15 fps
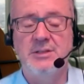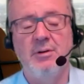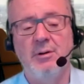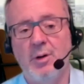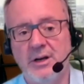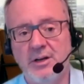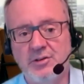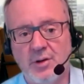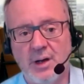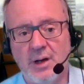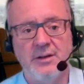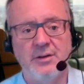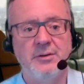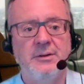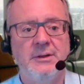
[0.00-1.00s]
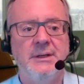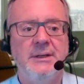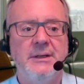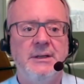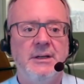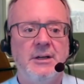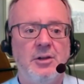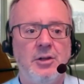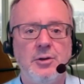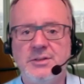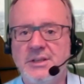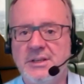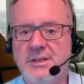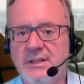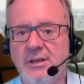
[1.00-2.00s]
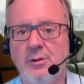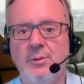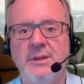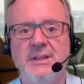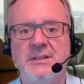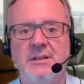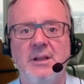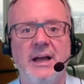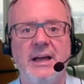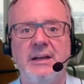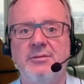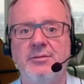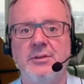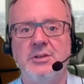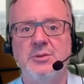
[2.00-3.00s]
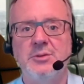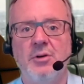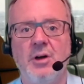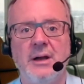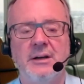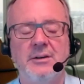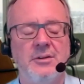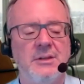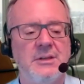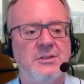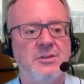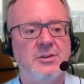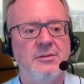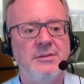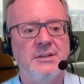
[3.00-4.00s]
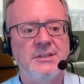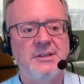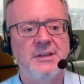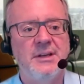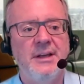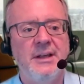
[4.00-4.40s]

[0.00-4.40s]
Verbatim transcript: So I want to try to close this deal with this client for this product or this service.